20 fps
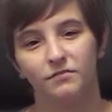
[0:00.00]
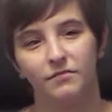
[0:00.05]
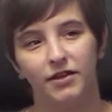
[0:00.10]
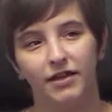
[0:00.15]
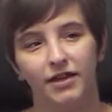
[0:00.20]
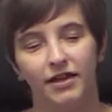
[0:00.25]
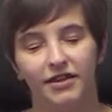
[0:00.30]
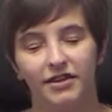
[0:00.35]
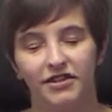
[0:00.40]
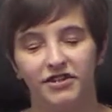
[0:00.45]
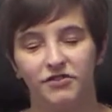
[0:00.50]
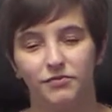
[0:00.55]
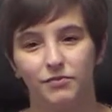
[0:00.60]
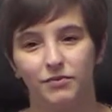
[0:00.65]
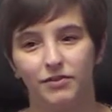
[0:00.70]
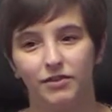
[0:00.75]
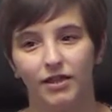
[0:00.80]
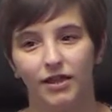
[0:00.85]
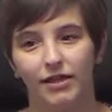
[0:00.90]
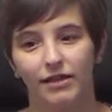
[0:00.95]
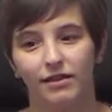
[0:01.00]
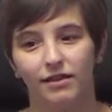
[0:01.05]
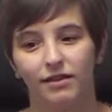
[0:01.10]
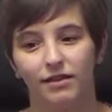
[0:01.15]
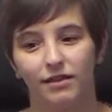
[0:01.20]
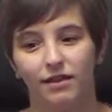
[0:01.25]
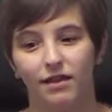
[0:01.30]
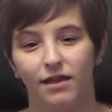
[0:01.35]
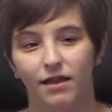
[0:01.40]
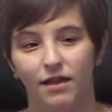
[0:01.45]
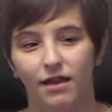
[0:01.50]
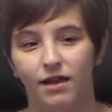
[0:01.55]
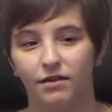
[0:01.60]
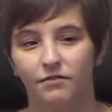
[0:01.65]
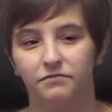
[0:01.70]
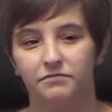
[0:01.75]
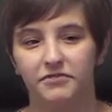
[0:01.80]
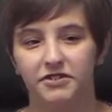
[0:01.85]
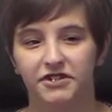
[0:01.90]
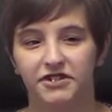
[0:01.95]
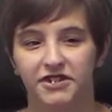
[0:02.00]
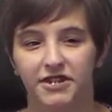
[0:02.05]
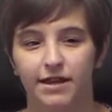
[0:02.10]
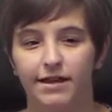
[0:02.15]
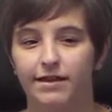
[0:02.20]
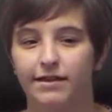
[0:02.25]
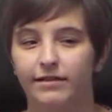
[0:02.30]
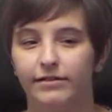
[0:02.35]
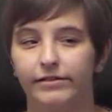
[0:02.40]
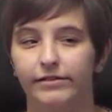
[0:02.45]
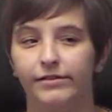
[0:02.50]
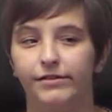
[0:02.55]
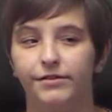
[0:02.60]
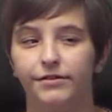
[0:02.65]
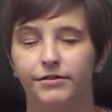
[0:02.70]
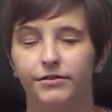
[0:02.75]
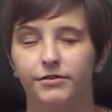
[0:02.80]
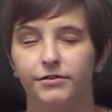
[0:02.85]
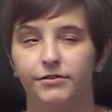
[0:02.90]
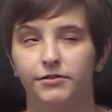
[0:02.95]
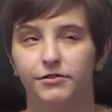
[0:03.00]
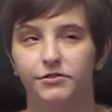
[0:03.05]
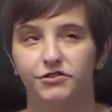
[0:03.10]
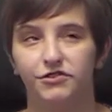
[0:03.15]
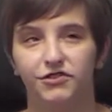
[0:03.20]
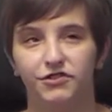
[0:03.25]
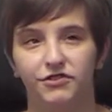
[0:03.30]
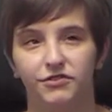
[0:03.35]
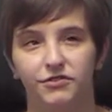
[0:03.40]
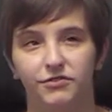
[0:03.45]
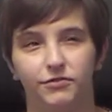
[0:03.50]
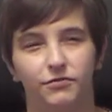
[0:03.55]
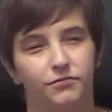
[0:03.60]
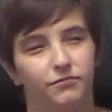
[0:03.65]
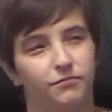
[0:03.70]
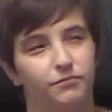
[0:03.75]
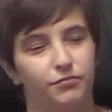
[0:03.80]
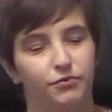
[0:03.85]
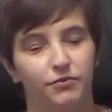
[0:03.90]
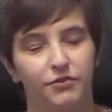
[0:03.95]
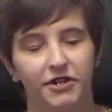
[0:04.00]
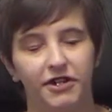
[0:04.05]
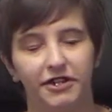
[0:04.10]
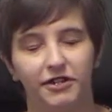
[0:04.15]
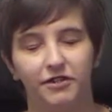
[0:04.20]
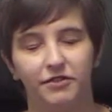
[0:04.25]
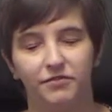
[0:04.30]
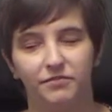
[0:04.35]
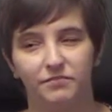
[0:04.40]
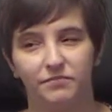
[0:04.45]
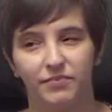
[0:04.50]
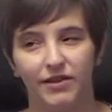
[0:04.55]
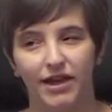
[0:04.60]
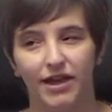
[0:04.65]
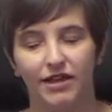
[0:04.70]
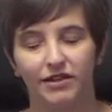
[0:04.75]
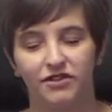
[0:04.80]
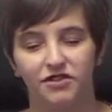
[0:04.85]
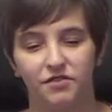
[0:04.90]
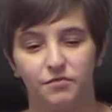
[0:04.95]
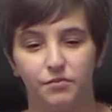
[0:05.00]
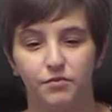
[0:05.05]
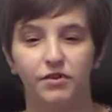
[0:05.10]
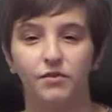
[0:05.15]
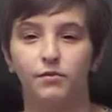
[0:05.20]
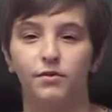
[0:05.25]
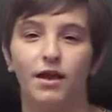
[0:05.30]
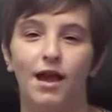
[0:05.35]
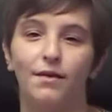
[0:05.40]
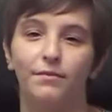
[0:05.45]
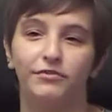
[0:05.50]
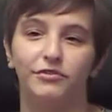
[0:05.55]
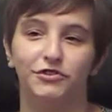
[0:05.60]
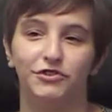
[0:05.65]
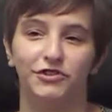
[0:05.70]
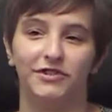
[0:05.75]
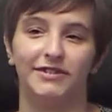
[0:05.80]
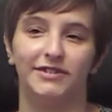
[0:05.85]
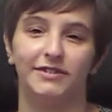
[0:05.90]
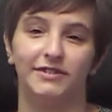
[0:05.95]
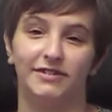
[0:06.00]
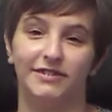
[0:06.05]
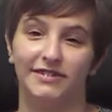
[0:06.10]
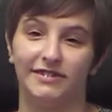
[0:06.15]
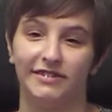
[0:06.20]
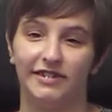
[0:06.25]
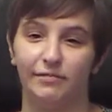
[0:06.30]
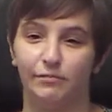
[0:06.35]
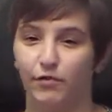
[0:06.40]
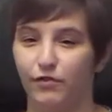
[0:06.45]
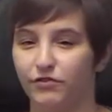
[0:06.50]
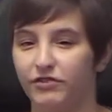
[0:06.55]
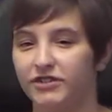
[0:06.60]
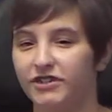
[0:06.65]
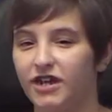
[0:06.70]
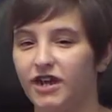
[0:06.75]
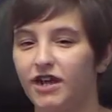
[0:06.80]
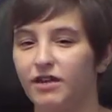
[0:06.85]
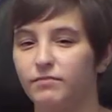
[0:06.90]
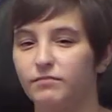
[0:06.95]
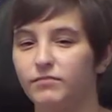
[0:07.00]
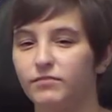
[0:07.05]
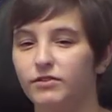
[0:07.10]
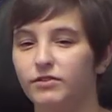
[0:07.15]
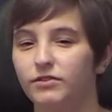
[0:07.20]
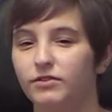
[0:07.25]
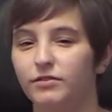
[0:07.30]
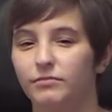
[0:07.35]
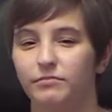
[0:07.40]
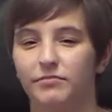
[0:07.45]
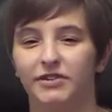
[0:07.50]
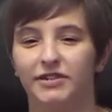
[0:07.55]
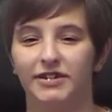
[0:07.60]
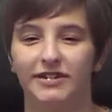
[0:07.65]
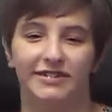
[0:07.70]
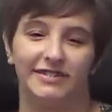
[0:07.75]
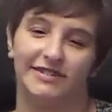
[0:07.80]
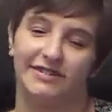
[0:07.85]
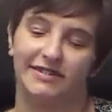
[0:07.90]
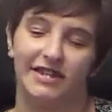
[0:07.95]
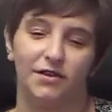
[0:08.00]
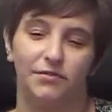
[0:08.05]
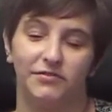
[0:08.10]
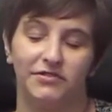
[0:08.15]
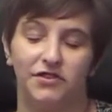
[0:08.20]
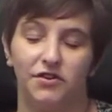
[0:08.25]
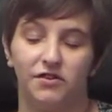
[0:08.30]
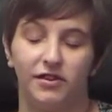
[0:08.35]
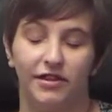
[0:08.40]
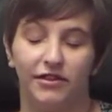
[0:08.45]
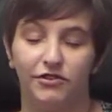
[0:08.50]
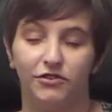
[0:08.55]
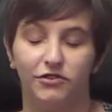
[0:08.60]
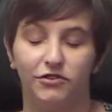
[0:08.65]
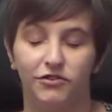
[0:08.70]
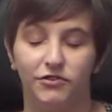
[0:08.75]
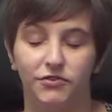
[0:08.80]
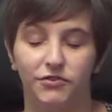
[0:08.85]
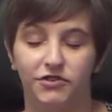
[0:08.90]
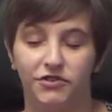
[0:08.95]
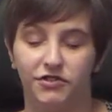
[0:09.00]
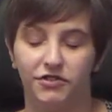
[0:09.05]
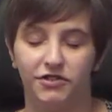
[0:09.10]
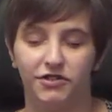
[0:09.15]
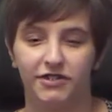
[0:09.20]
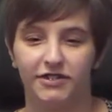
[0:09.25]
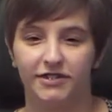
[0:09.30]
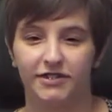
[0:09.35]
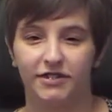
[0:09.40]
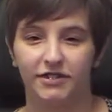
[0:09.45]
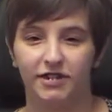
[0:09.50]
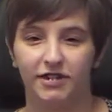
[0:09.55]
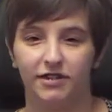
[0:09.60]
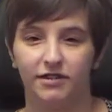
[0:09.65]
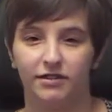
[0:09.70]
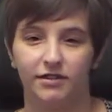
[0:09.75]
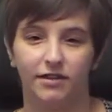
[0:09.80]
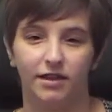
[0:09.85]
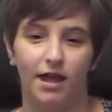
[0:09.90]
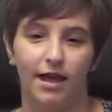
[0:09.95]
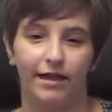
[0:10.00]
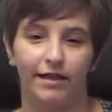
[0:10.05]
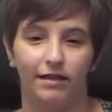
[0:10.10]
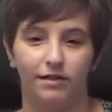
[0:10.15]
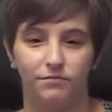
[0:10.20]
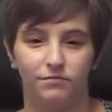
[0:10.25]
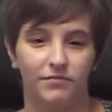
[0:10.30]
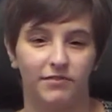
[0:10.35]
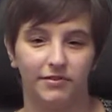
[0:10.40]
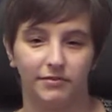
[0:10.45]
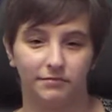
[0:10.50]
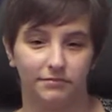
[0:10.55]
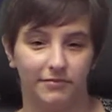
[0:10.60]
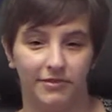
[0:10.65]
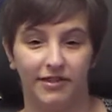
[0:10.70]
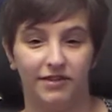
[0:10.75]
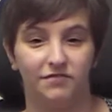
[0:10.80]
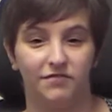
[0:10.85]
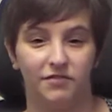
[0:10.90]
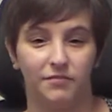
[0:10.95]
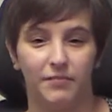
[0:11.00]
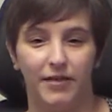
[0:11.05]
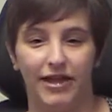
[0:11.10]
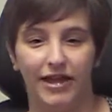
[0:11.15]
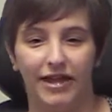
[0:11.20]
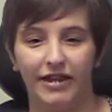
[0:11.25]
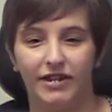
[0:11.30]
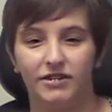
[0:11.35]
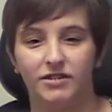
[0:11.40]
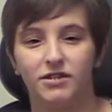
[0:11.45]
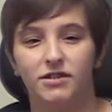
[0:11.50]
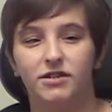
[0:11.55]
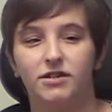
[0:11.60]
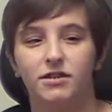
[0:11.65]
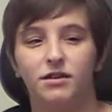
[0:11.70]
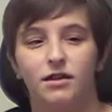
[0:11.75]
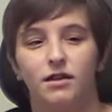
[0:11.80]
My headaches were like every day, pretty bad, to the point where I would just sleep all the time because that was all I could do to just like relieve the pain.